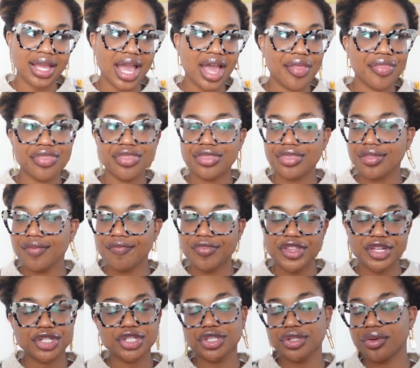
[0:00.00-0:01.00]
And
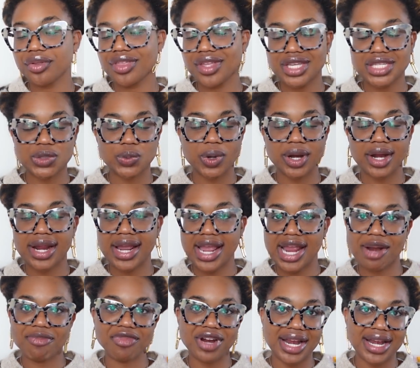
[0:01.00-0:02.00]
the truth is, where I
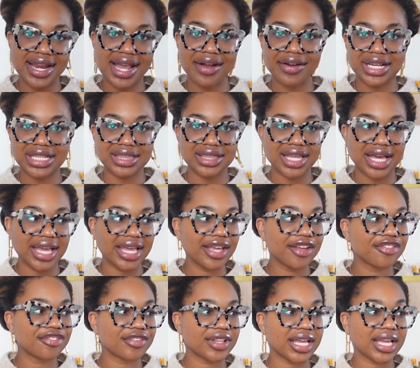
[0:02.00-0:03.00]
am right now in
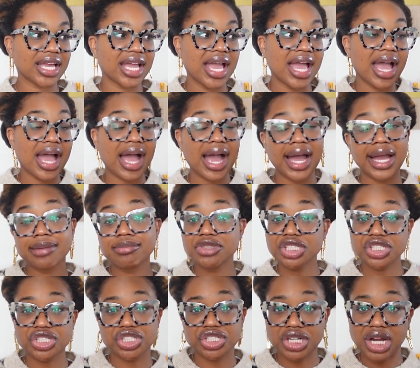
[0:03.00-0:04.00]
life, like I'm
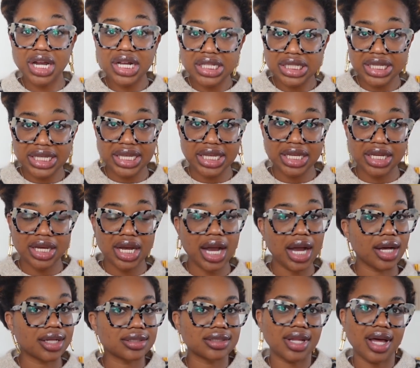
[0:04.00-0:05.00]
just juggling
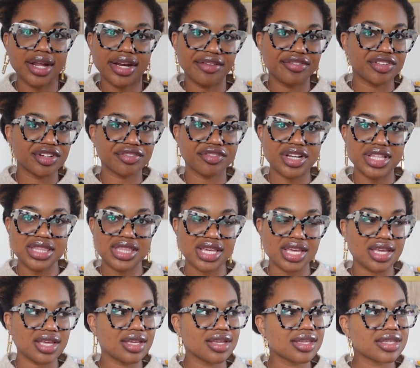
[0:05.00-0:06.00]
a lot of different
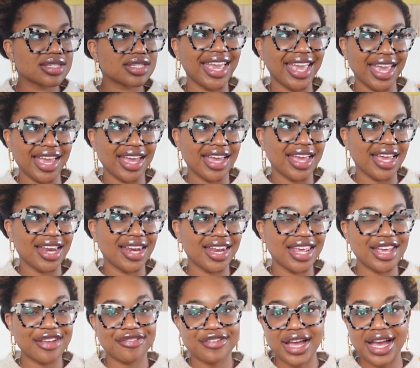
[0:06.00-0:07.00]
things. And
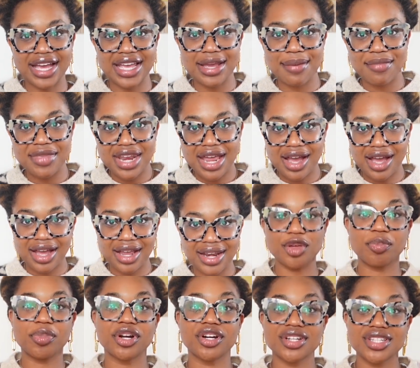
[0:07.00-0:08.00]
if I am not the
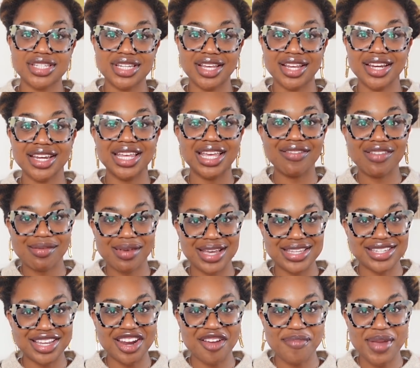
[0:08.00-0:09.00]
person giving my
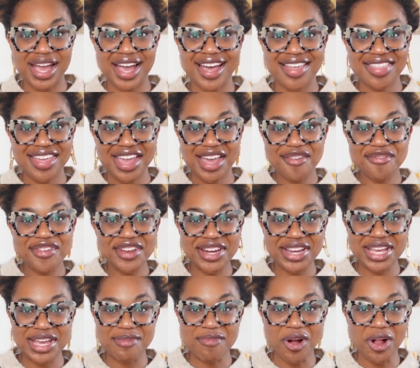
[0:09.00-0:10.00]
son a bath and feeding
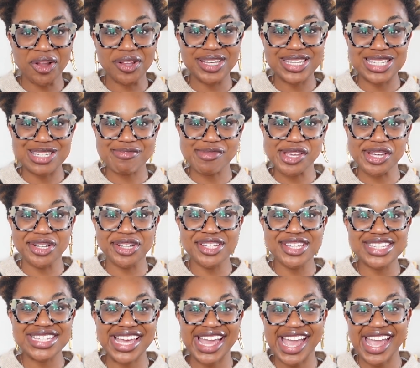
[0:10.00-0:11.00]
him all his
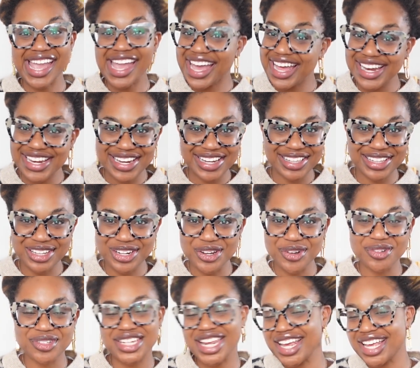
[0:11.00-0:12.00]
meals and, you
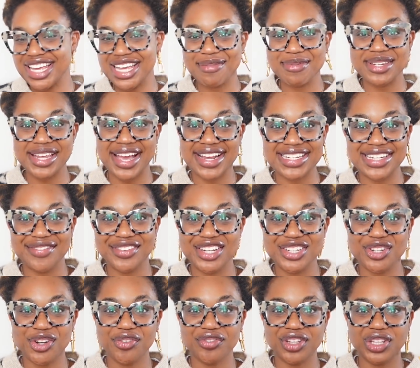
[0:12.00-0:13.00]
know, taking him to
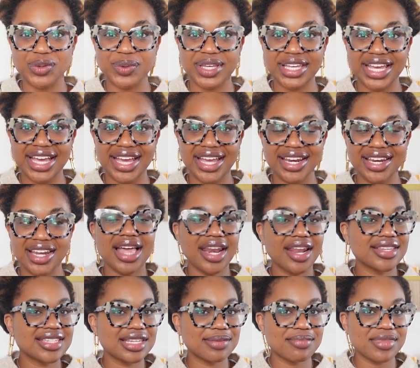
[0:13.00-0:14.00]
activities over the weekend, that
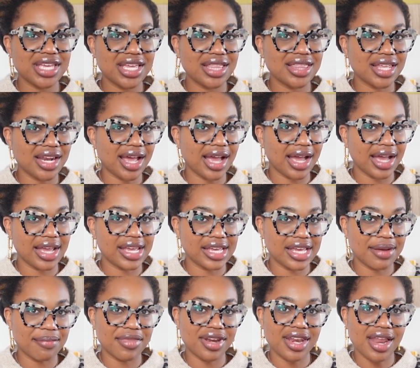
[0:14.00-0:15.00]
doesn't mean that I
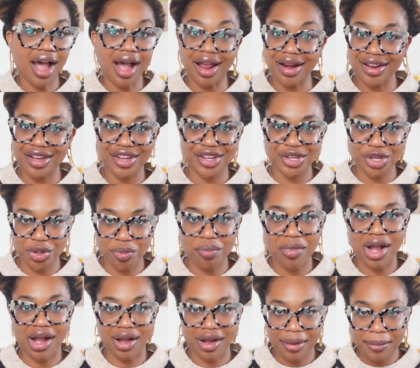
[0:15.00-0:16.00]
am not a good
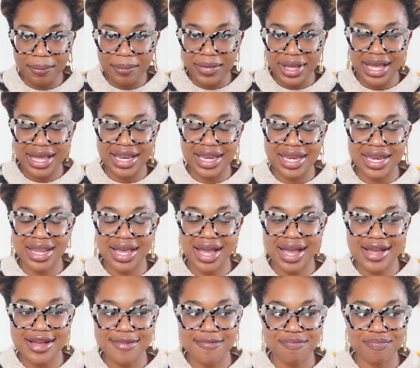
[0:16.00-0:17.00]
mom. And
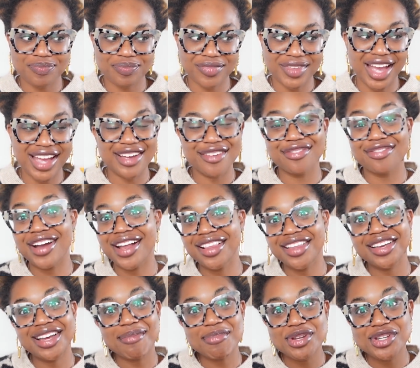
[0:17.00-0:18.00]
I have
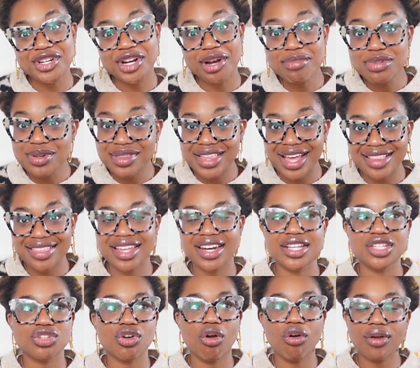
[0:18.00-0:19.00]
finally come to terms with that
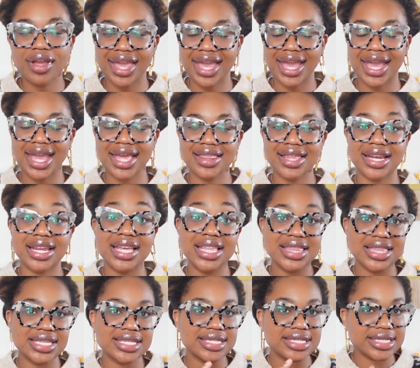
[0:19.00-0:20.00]
it's okay that in
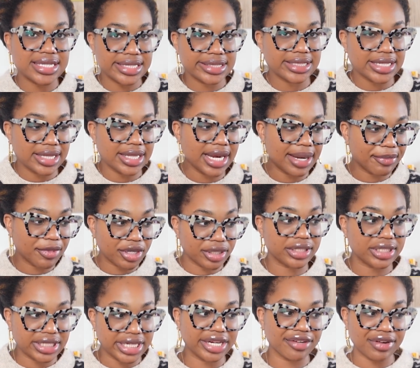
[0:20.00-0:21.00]
this season that I'm
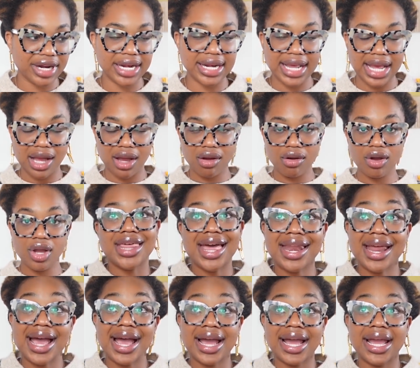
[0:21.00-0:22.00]
currently in right now,
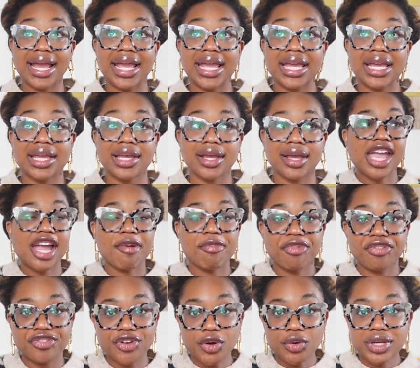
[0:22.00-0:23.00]
that I am
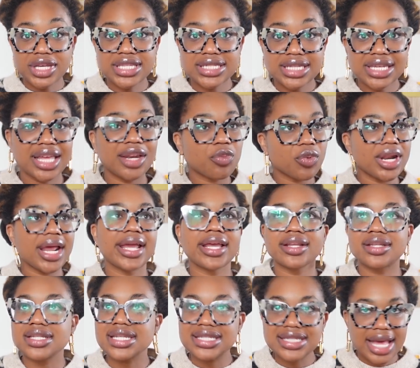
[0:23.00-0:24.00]
focusing. And when
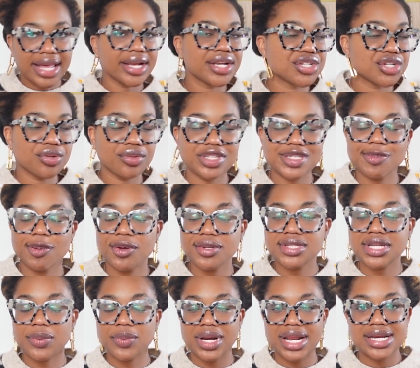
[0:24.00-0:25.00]
I decided to do this
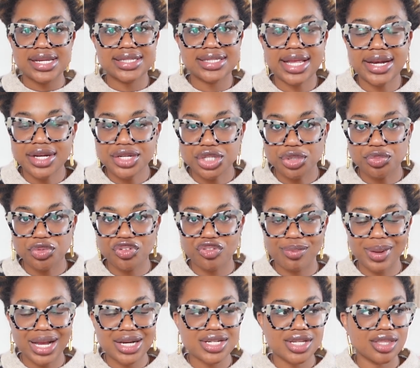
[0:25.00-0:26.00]
postdoc, when I decided to move
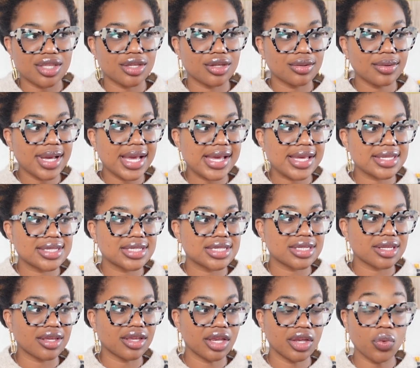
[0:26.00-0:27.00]
back to the
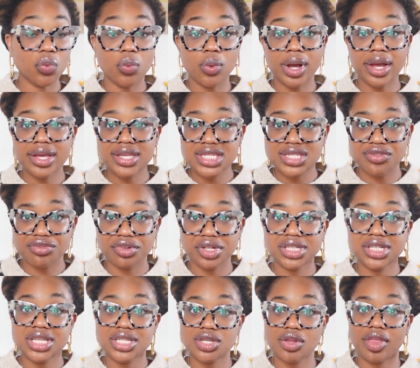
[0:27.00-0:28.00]
US, it was
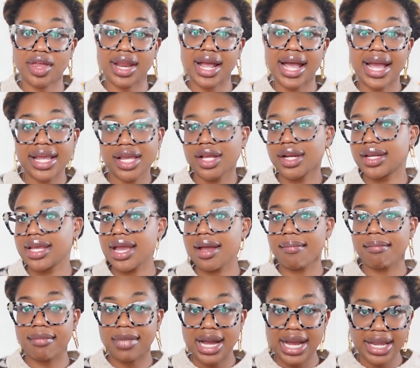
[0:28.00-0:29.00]
really so that I could
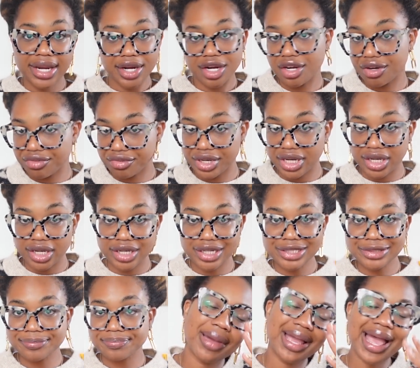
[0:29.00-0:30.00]
get my
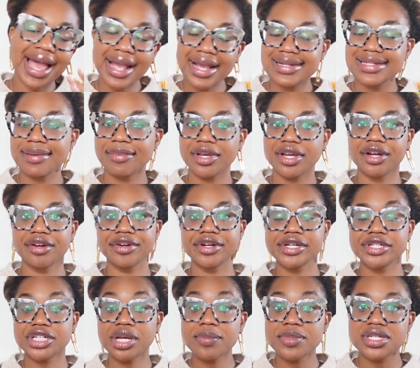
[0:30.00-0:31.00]
academic
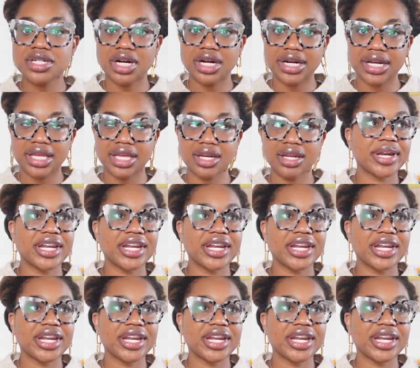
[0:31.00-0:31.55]
career jump-started.